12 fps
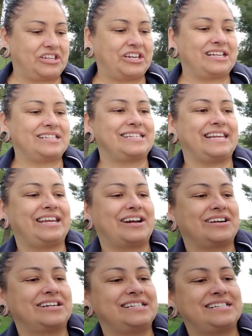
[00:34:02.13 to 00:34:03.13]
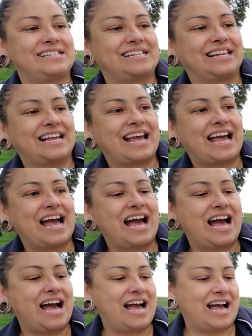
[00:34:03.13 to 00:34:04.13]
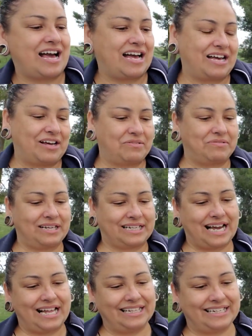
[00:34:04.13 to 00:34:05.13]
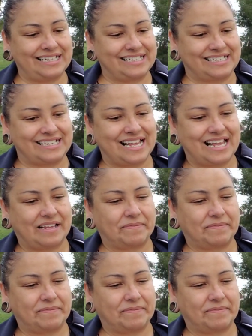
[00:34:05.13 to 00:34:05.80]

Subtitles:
Chelsea Yarns. What colors?